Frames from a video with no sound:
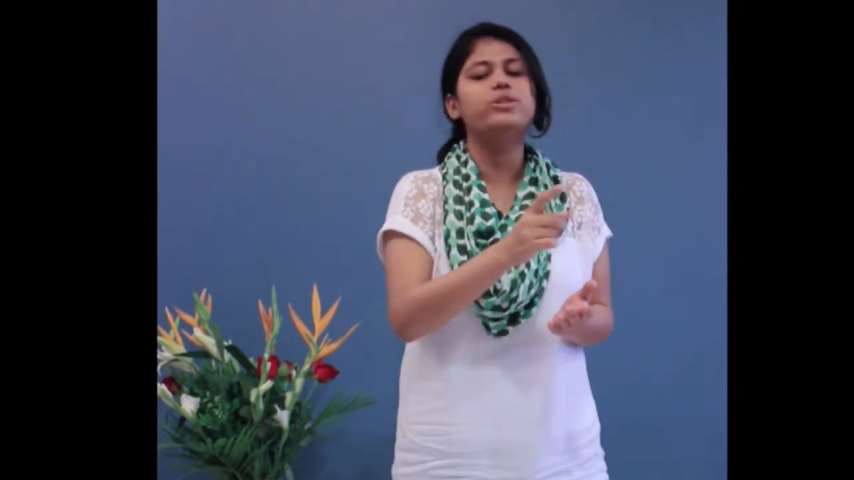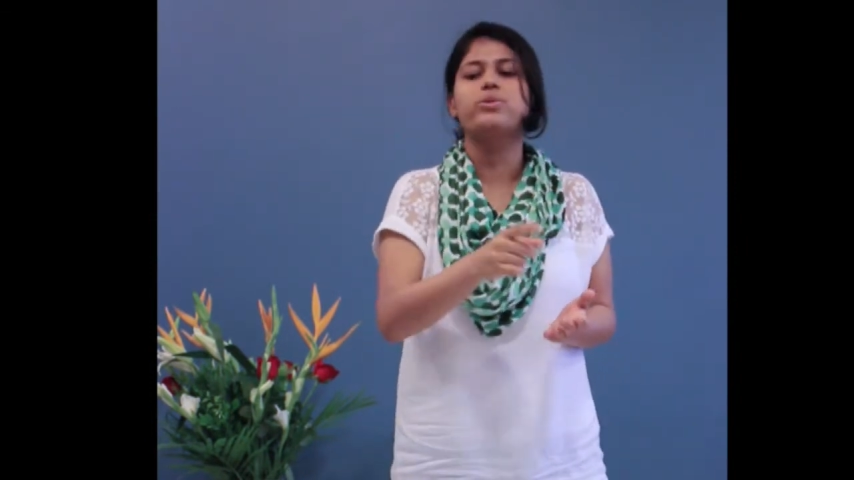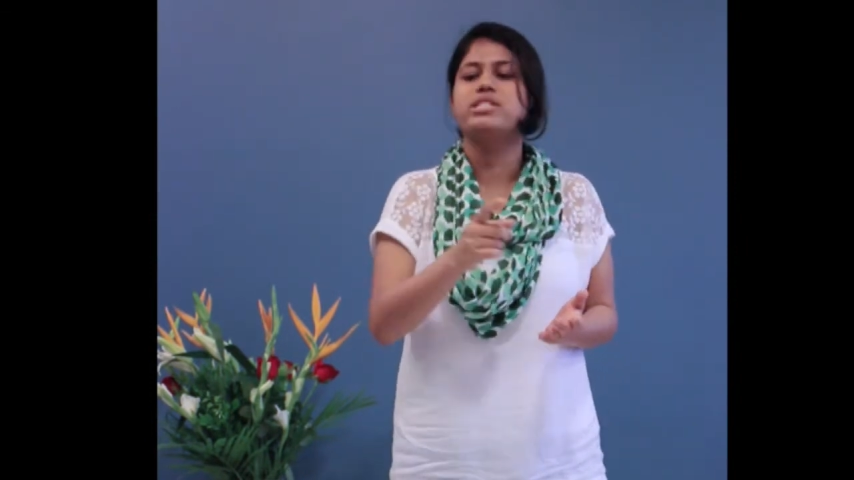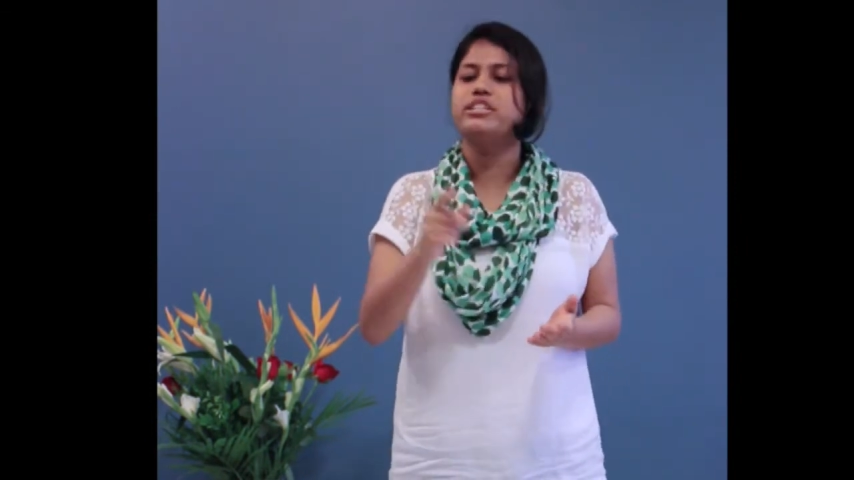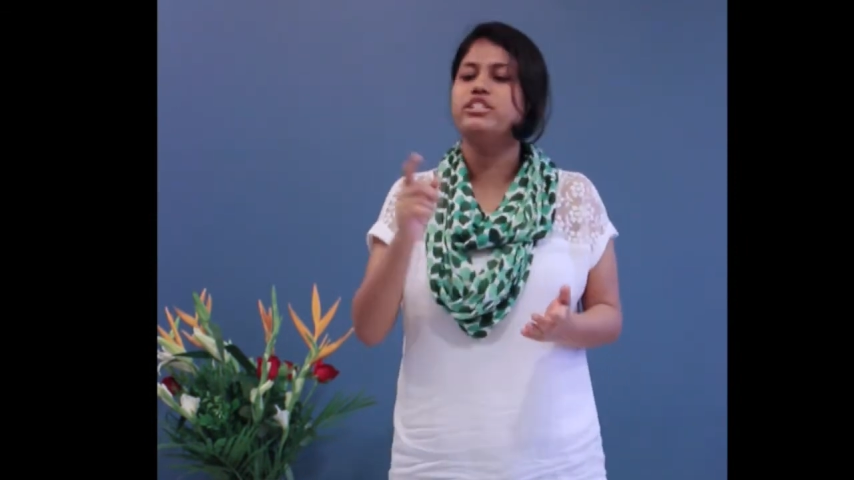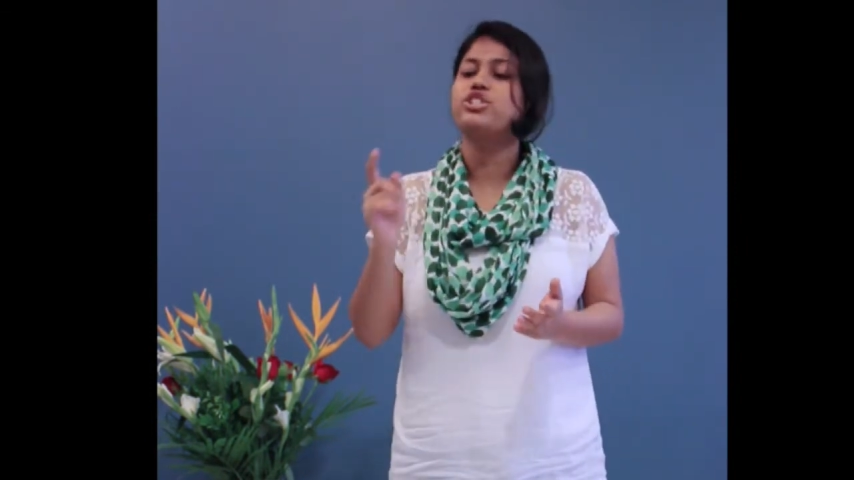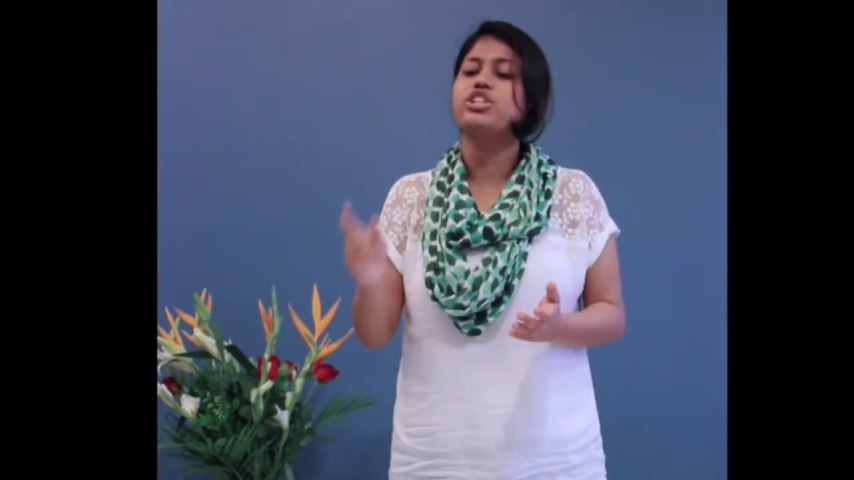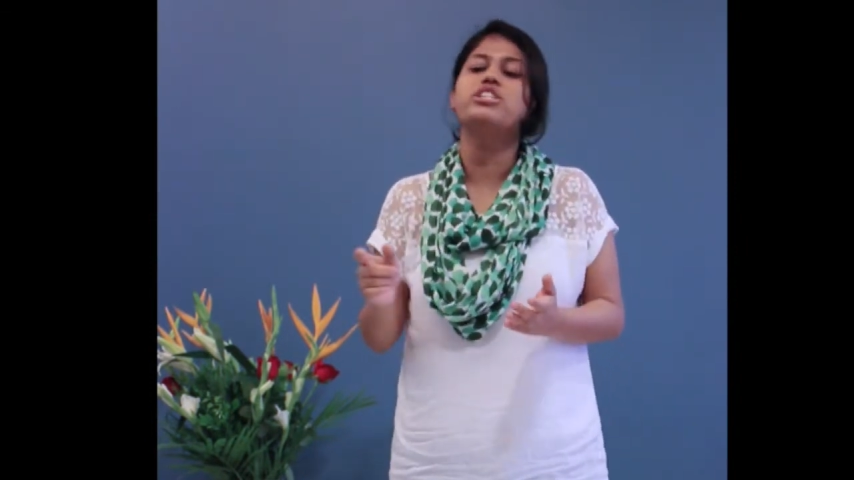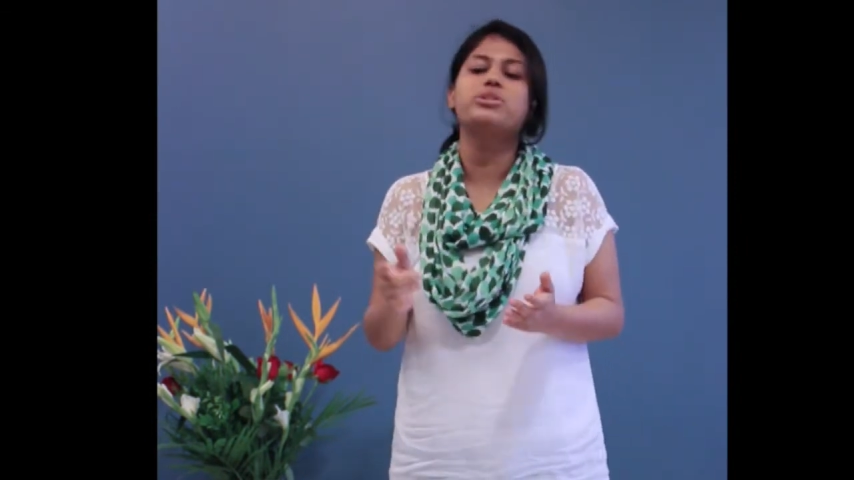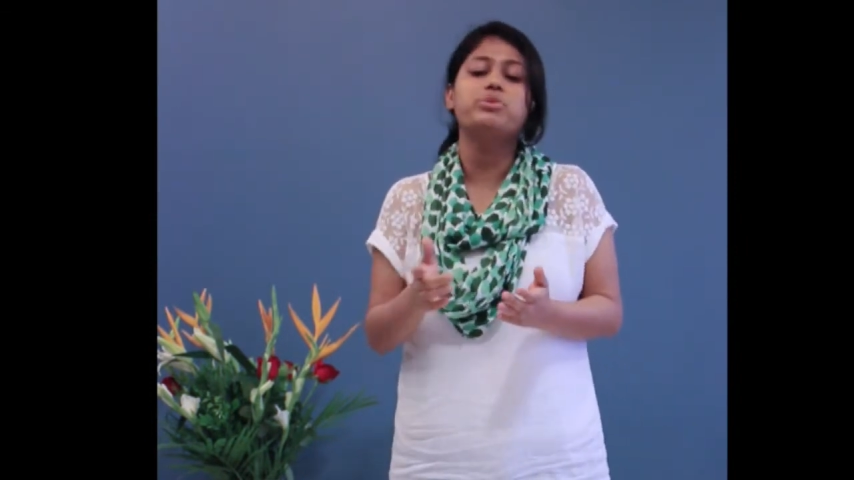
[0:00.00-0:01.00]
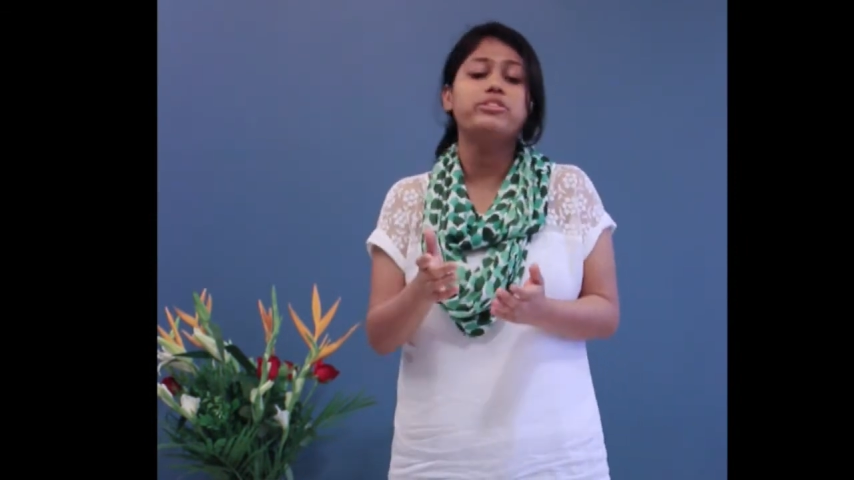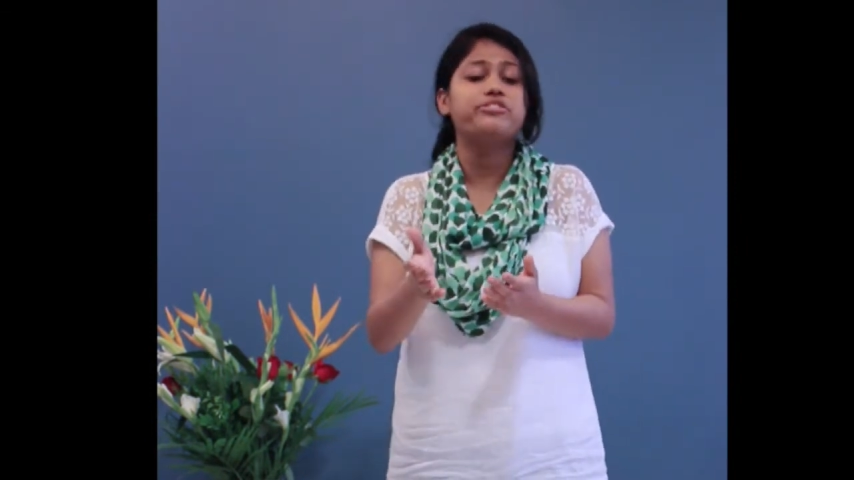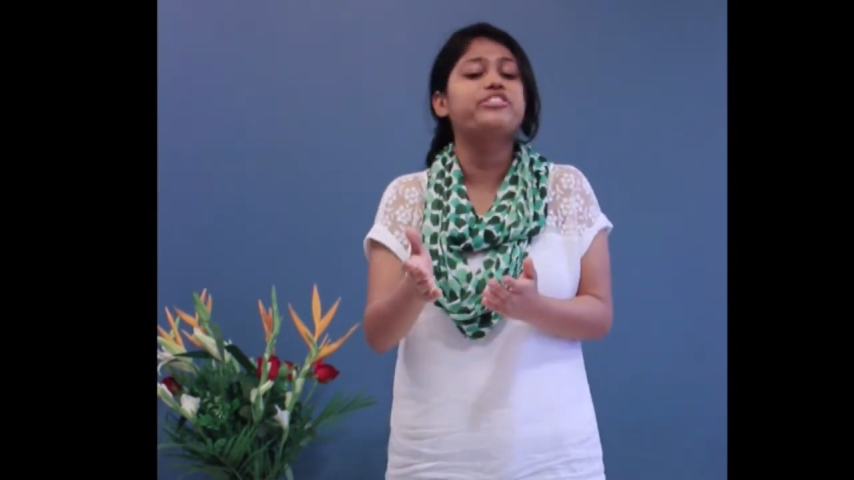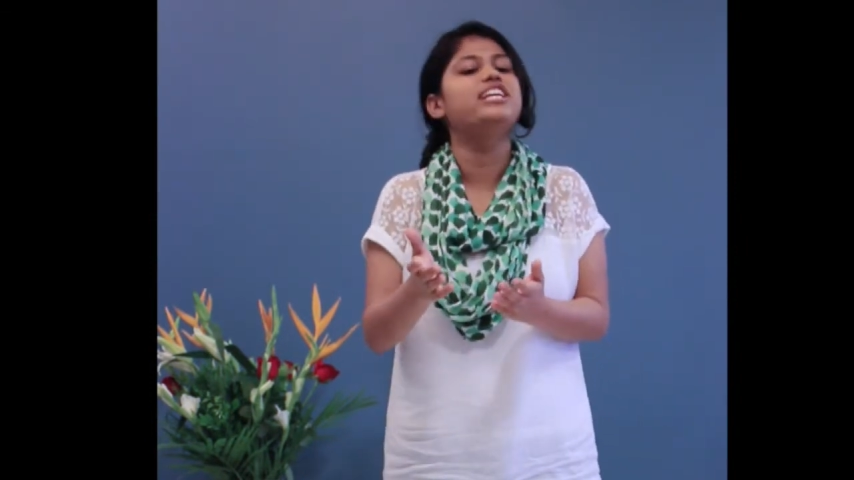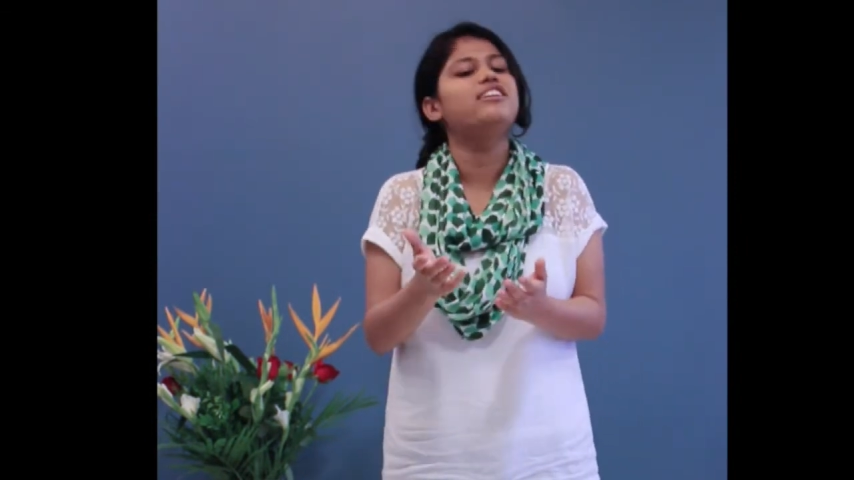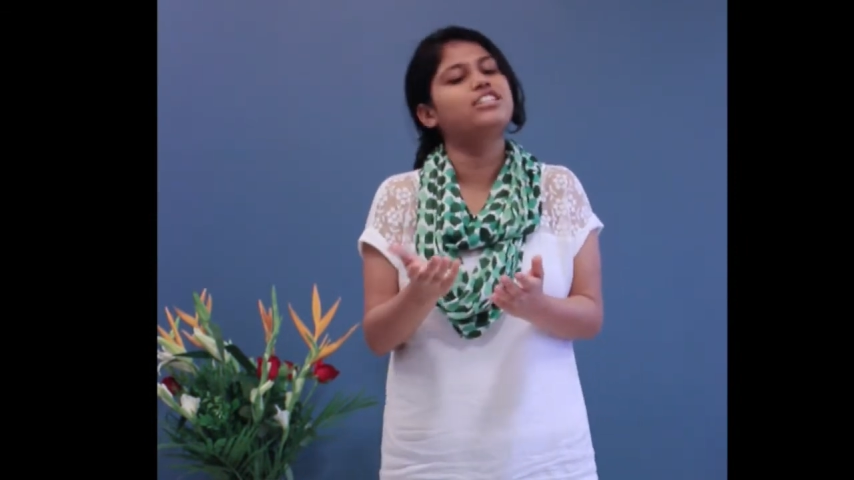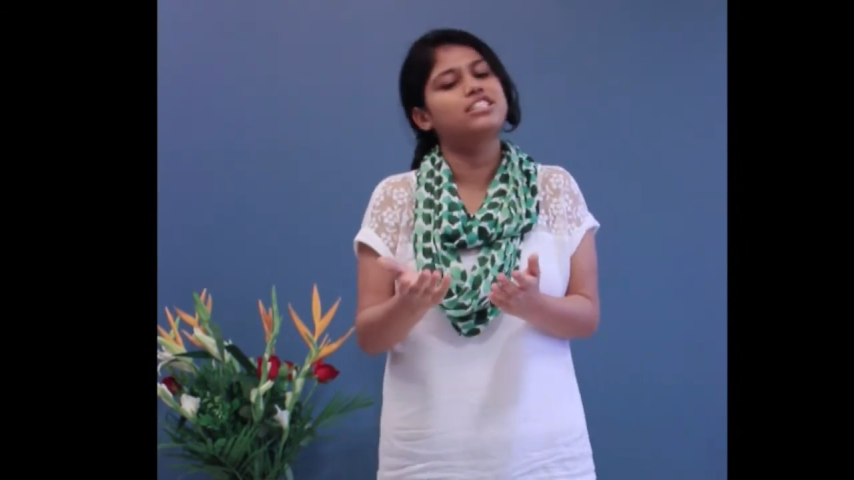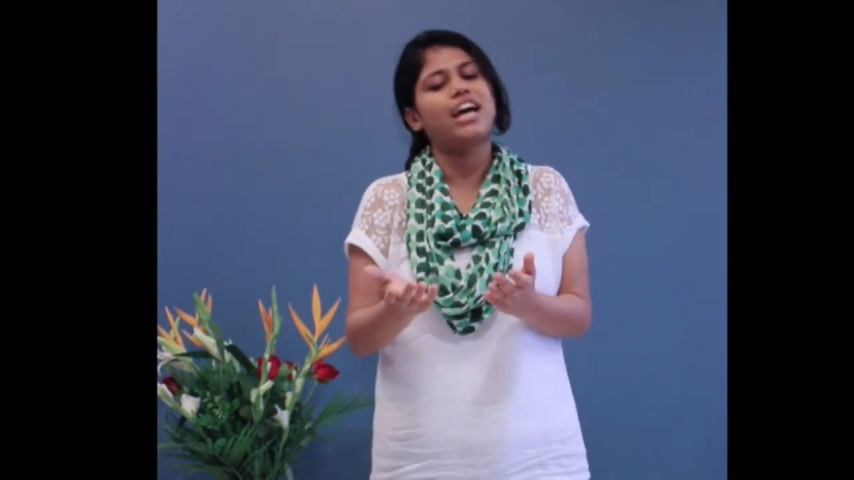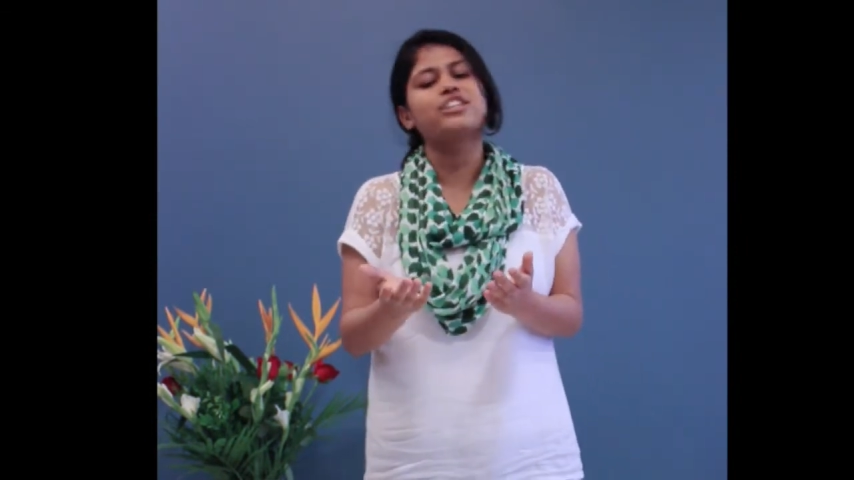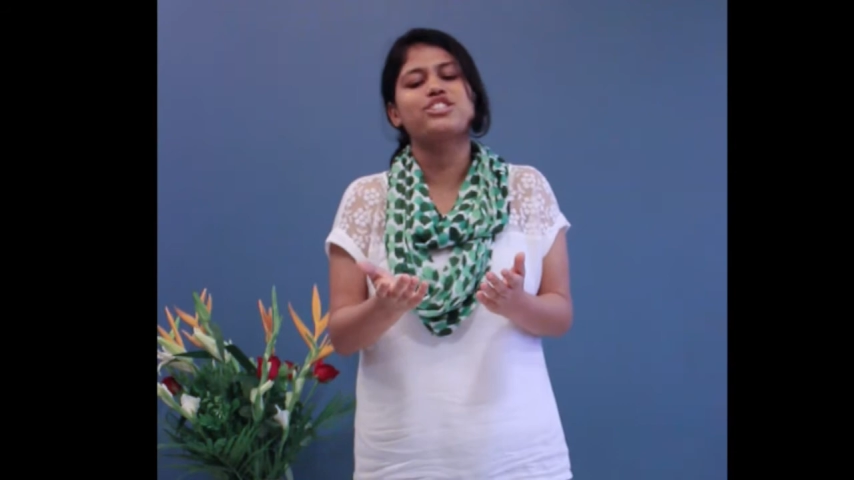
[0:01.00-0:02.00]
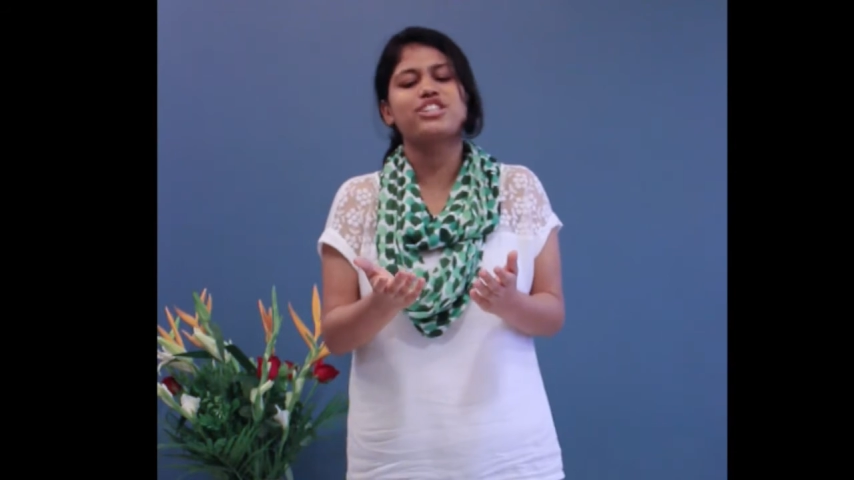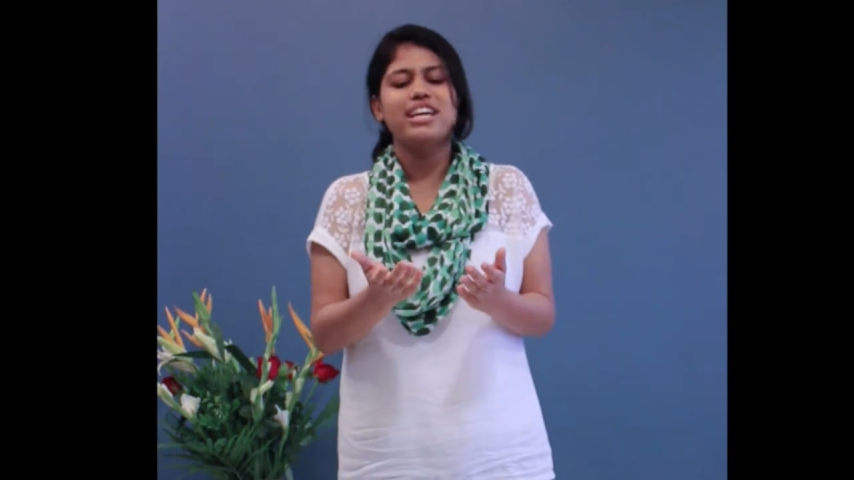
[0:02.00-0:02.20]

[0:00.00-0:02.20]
those little children will feel her touch